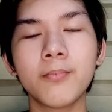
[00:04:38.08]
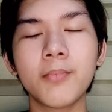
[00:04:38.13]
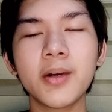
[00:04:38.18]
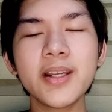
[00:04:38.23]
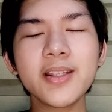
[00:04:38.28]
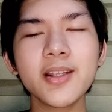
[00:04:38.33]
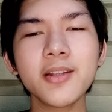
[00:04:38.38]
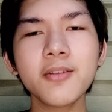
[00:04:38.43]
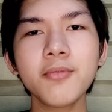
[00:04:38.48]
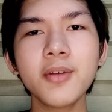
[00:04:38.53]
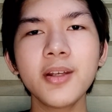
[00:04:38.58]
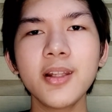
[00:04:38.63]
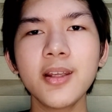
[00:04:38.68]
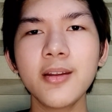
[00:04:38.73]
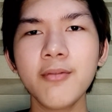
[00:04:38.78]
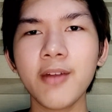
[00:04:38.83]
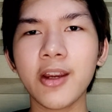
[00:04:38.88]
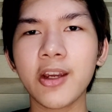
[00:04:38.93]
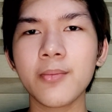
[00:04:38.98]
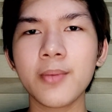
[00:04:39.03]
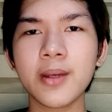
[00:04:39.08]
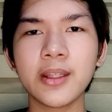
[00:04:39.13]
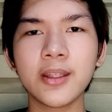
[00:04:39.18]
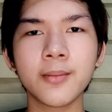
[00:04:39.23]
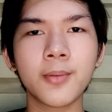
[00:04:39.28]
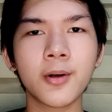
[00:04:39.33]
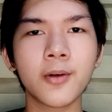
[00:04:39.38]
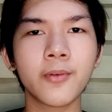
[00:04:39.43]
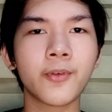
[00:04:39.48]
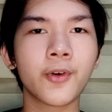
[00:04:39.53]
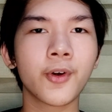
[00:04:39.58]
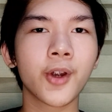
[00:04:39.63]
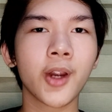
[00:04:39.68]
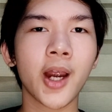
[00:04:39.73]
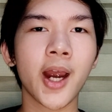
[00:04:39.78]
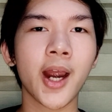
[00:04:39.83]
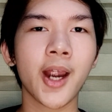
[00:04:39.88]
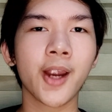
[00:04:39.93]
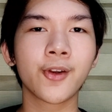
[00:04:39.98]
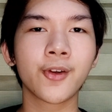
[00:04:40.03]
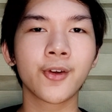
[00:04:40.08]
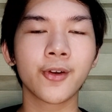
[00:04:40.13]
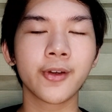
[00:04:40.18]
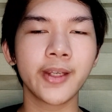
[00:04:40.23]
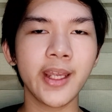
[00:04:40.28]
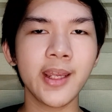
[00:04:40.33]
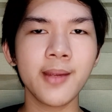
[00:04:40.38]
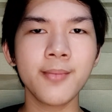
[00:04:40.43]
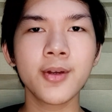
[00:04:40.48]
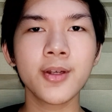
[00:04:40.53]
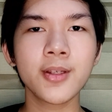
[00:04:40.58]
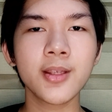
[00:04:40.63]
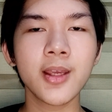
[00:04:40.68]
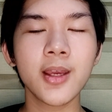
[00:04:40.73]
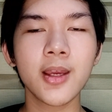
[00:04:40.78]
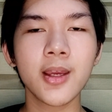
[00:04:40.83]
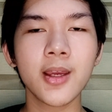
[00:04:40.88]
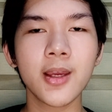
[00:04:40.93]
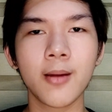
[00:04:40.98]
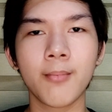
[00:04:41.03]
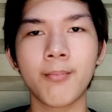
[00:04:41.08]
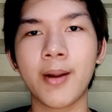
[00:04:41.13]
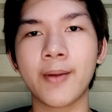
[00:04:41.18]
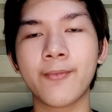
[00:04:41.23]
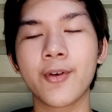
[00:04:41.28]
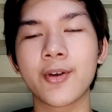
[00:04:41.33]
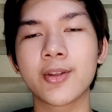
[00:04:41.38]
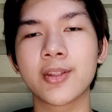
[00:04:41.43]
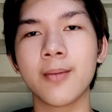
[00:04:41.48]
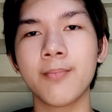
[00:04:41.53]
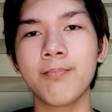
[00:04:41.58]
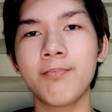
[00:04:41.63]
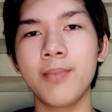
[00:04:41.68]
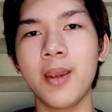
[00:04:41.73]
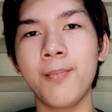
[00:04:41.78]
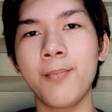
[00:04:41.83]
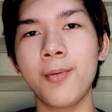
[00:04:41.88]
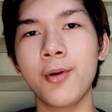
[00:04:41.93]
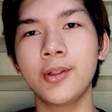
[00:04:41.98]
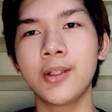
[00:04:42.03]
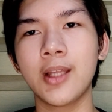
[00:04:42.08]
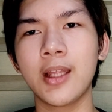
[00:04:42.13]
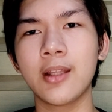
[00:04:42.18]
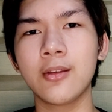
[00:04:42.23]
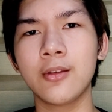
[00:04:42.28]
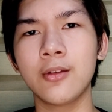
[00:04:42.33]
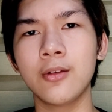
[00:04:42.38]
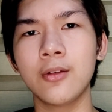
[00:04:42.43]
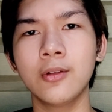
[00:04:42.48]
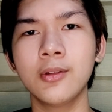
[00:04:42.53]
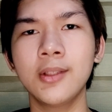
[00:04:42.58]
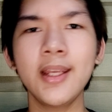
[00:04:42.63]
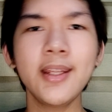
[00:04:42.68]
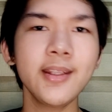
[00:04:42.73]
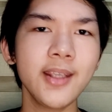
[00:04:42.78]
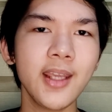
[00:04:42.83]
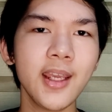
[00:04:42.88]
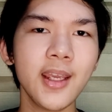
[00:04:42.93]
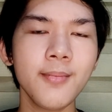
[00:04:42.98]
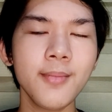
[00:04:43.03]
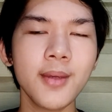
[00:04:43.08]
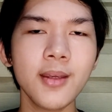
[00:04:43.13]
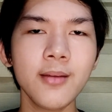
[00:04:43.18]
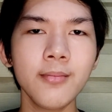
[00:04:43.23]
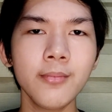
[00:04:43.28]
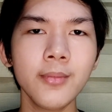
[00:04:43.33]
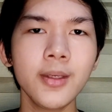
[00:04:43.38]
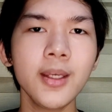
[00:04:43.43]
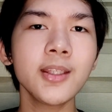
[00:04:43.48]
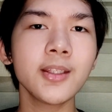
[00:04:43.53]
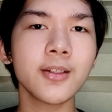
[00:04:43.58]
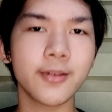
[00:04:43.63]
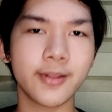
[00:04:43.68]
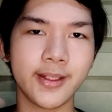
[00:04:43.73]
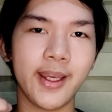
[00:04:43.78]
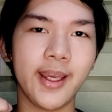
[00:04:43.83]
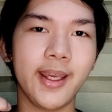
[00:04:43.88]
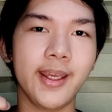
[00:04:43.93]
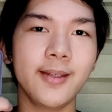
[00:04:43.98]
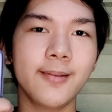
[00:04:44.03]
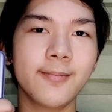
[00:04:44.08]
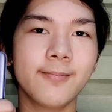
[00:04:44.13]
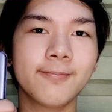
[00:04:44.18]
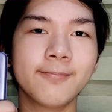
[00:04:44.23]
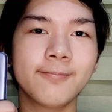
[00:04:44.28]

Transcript: But it's not really recommendable for hardcore gamers, but for some people that do like gaming, it's okay.